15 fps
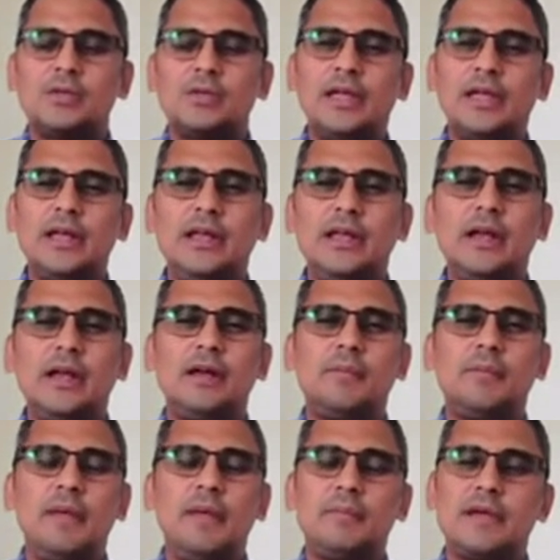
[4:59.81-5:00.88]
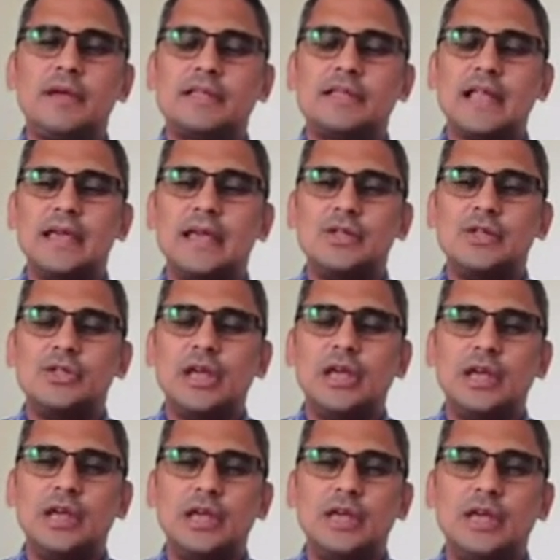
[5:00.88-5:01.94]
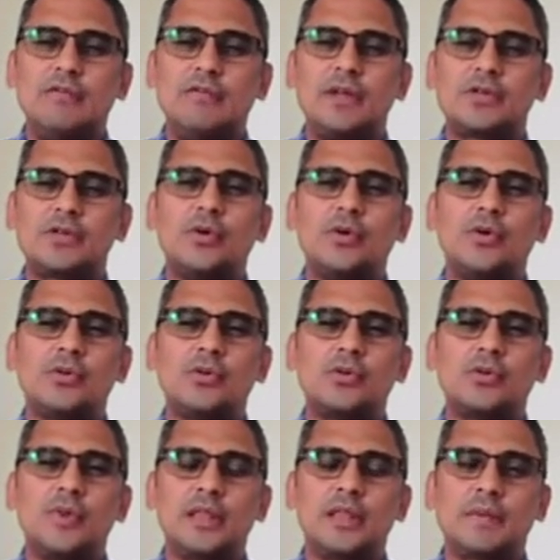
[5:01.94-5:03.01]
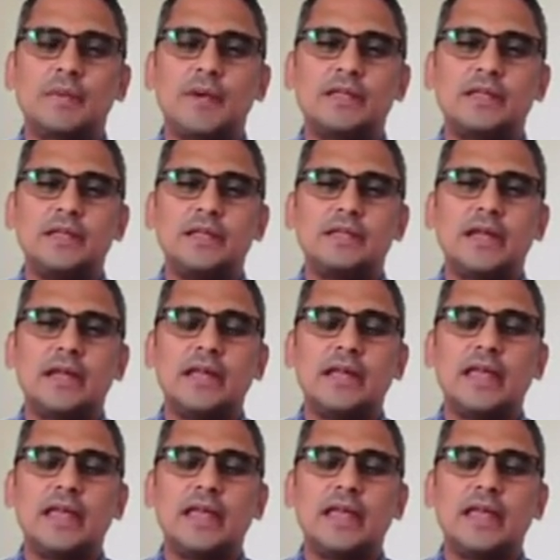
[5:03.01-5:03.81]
So I think integrated papers like the JK, West Coast, with capacities